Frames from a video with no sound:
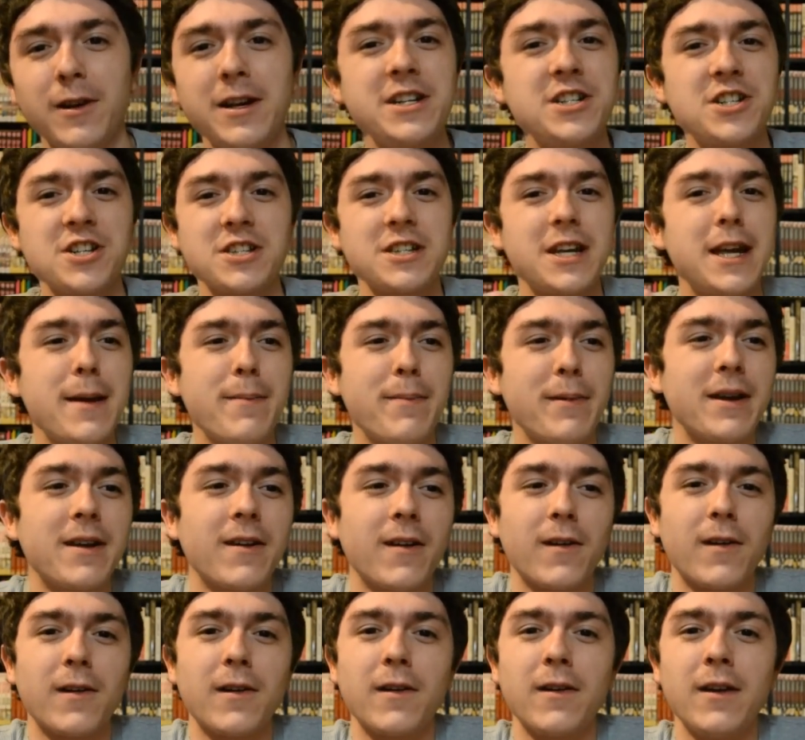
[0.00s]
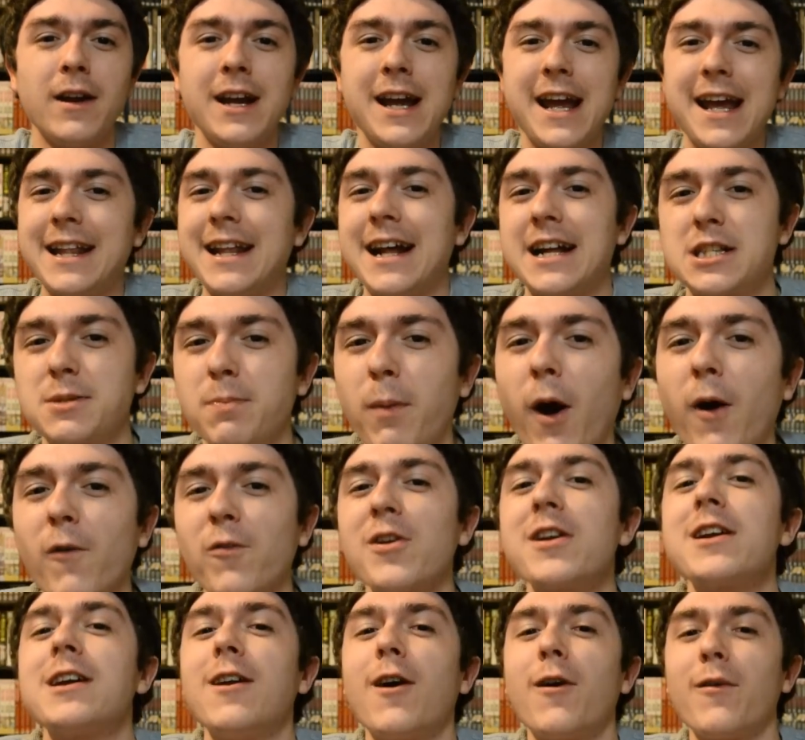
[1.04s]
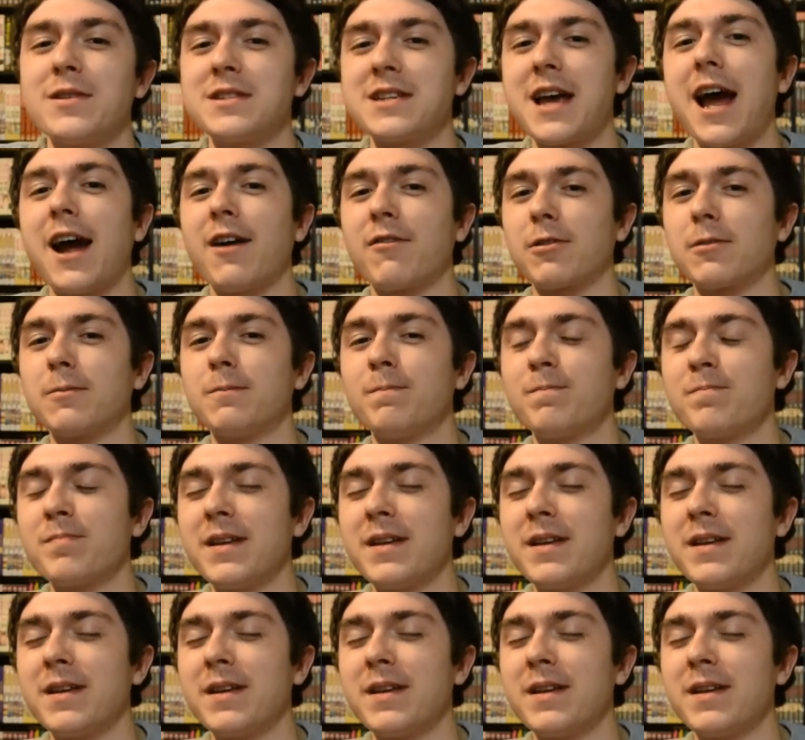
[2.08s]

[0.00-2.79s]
He's just keeping her in that spot where he can always have her.